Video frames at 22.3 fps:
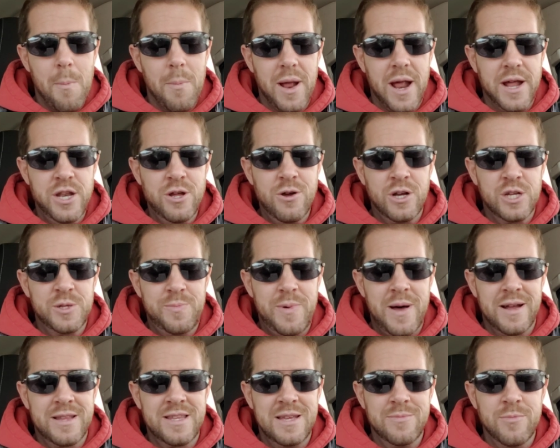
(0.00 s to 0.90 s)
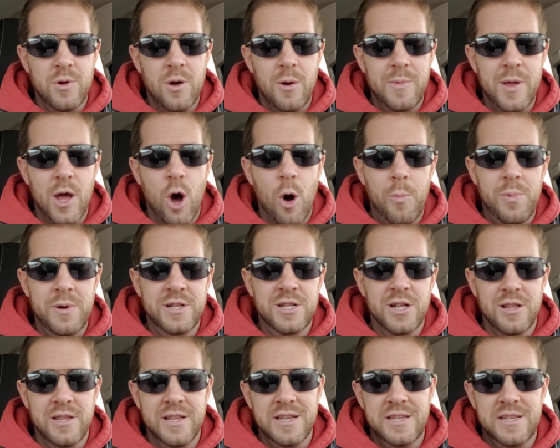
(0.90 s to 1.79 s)
But I do expect him to be open
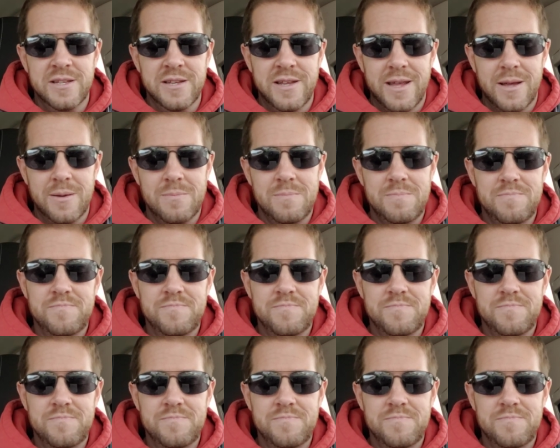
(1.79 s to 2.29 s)
to listening.